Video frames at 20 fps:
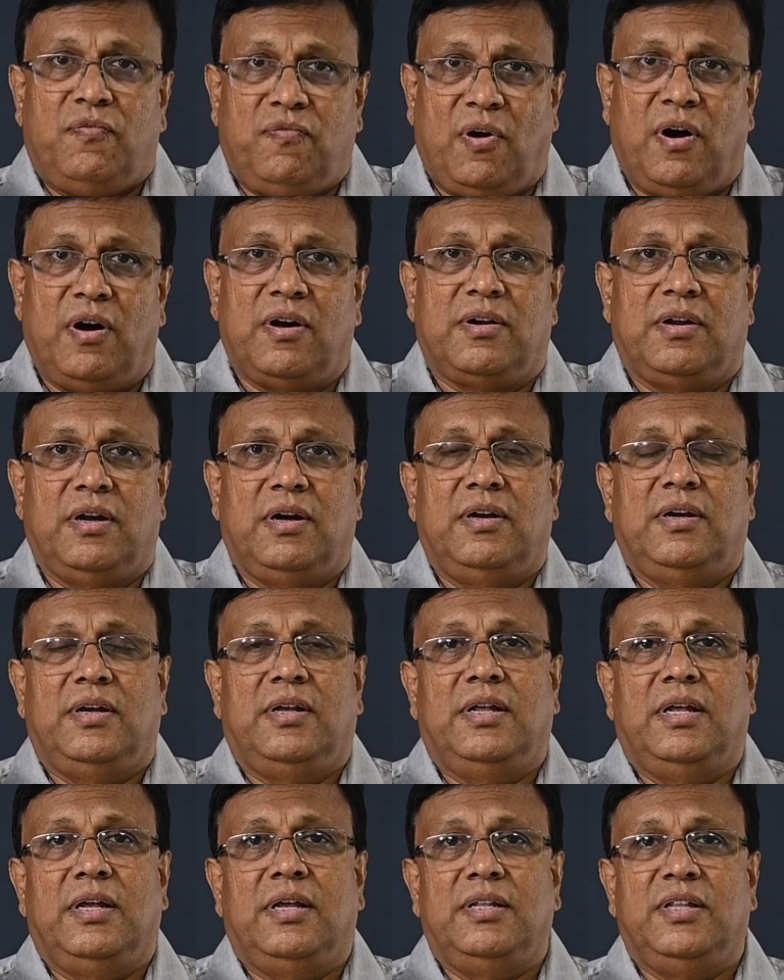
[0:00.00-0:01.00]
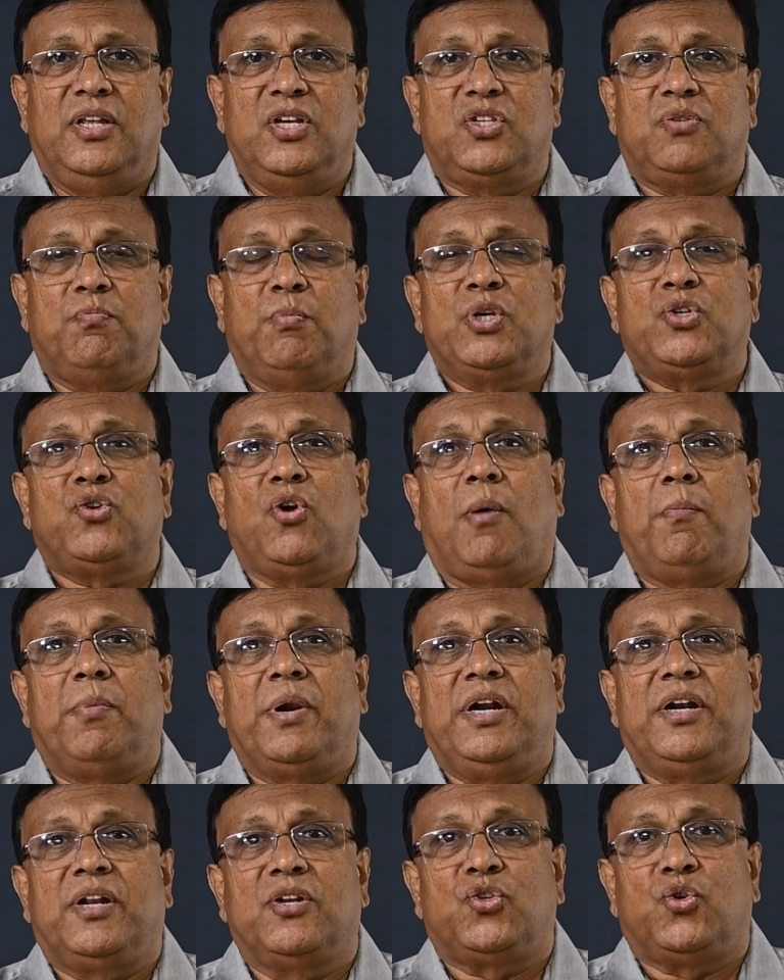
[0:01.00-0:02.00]
for these bus
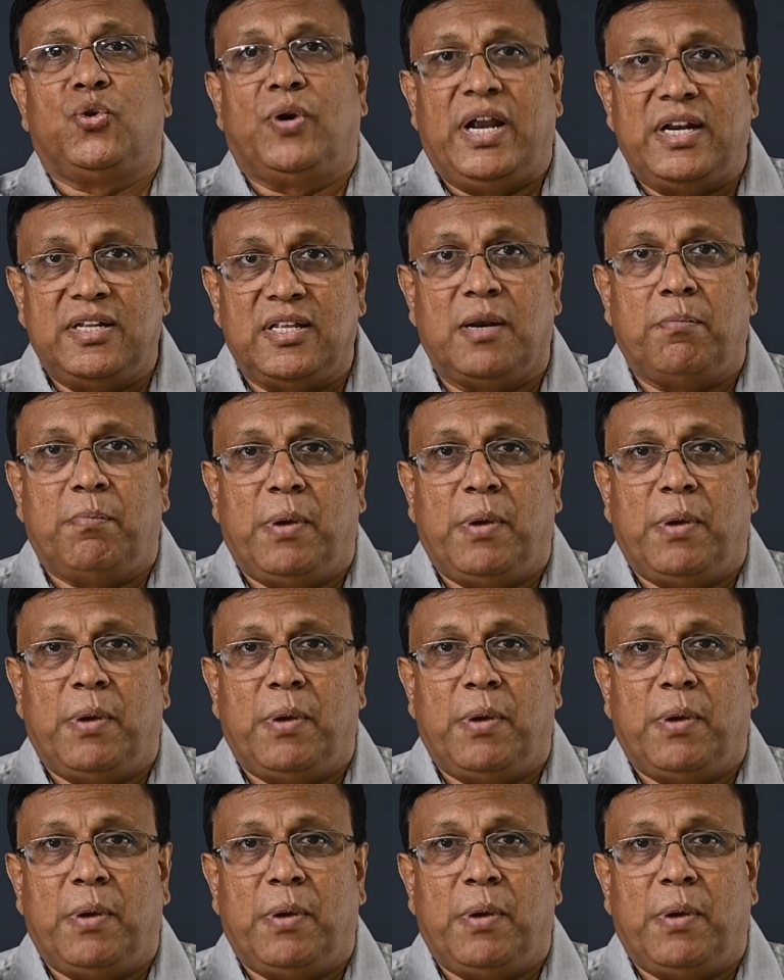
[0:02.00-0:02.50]
operators to get their